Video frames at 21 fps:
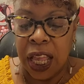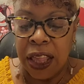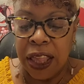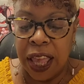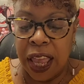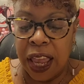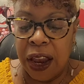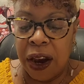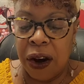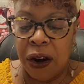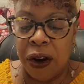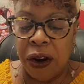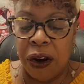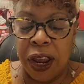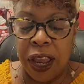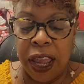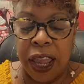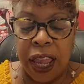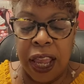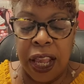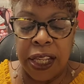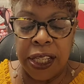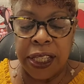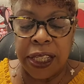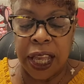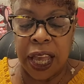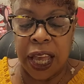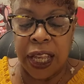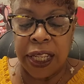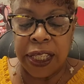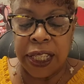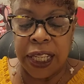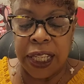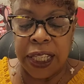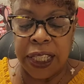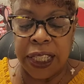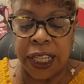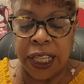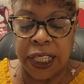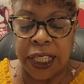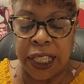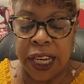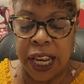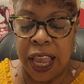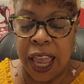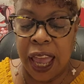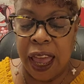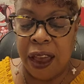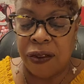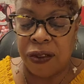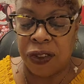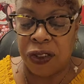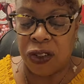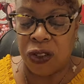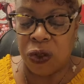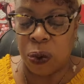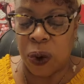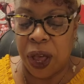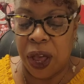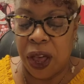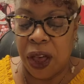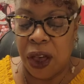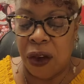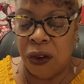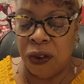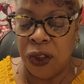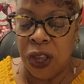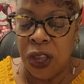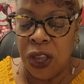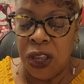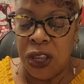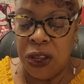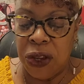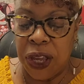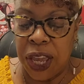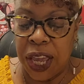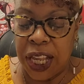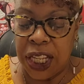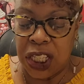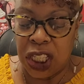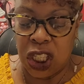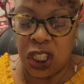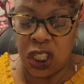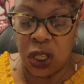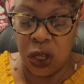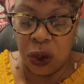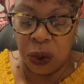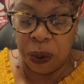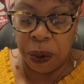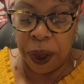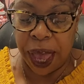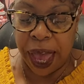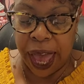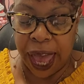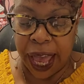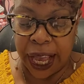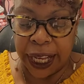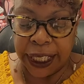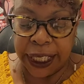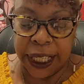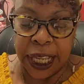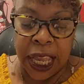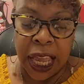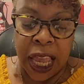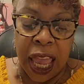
They are in sizes six and a half to 12. You get two packs.